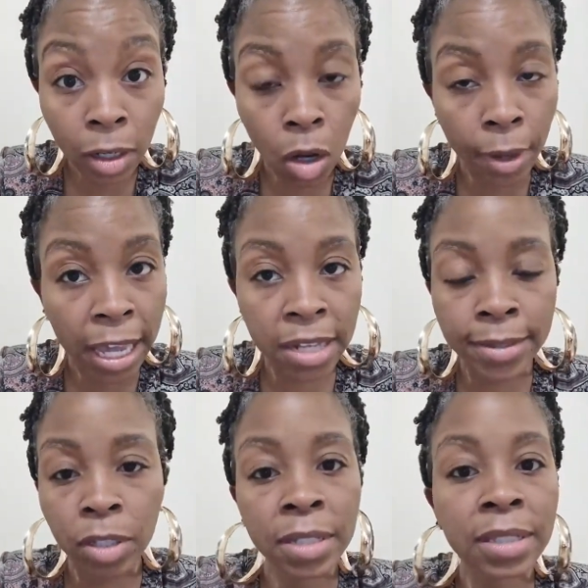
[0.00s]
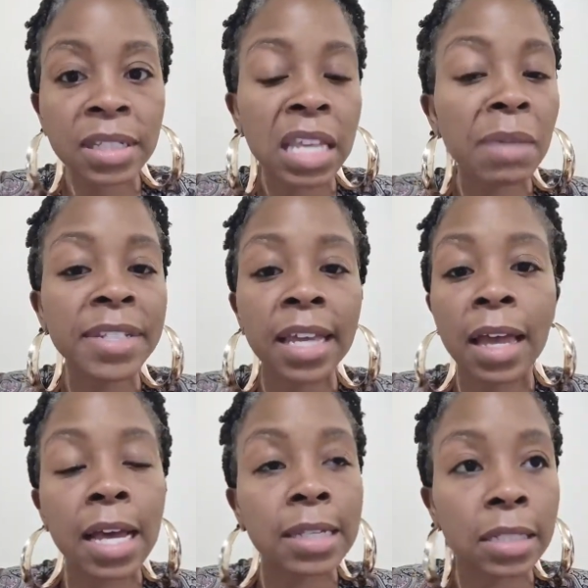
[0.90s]
Okay, it's it's the same exact
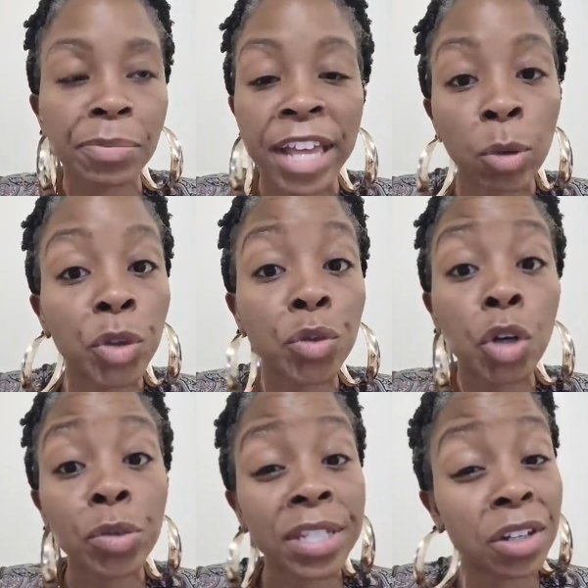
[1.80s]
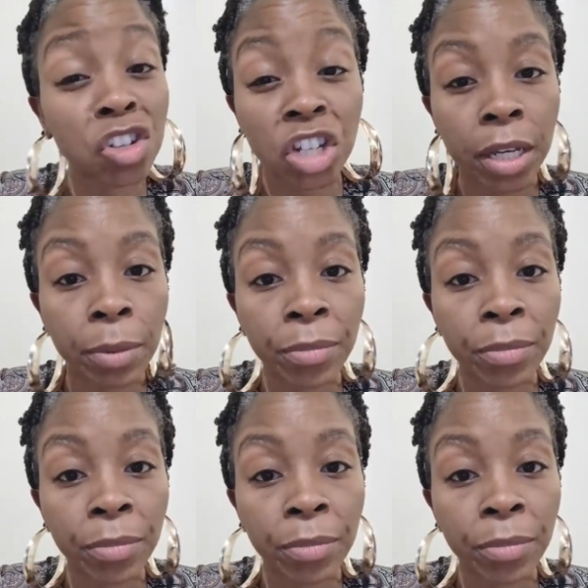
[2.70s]
concept like when you go to the gym,